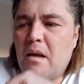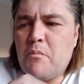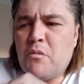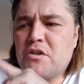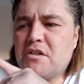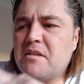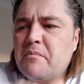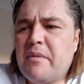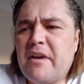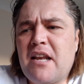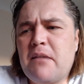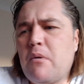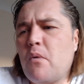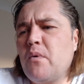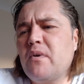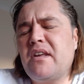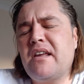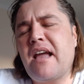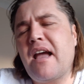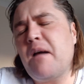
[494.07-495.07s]
it must have been
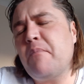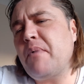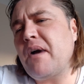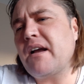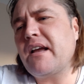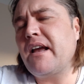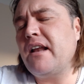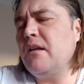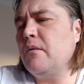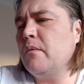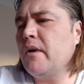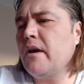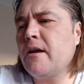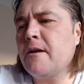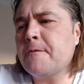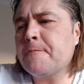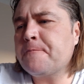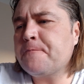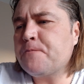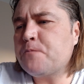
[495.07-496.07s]
about a year back anyway
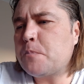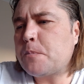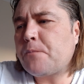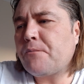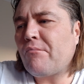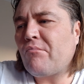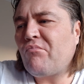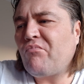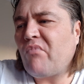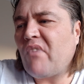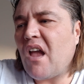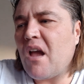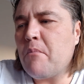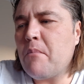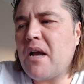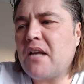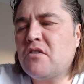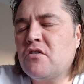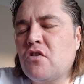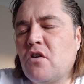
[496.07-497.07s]
and
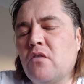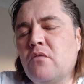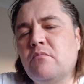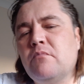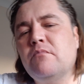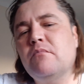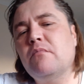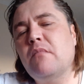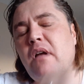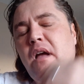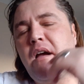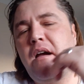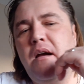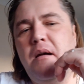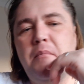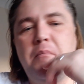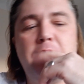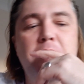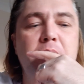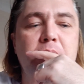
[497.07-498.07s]
my son
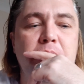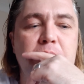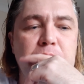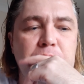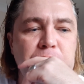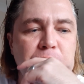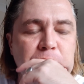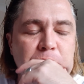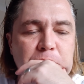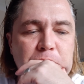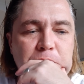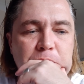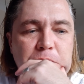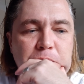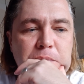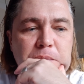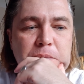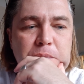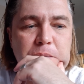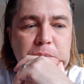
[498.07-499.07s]
um,
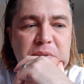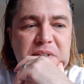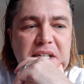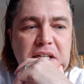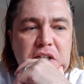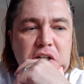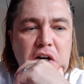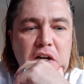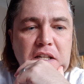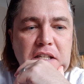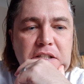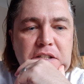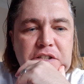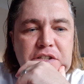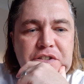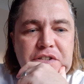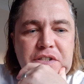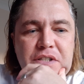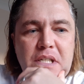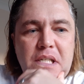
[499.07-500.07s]
was at
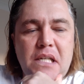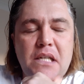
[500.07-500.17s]
college.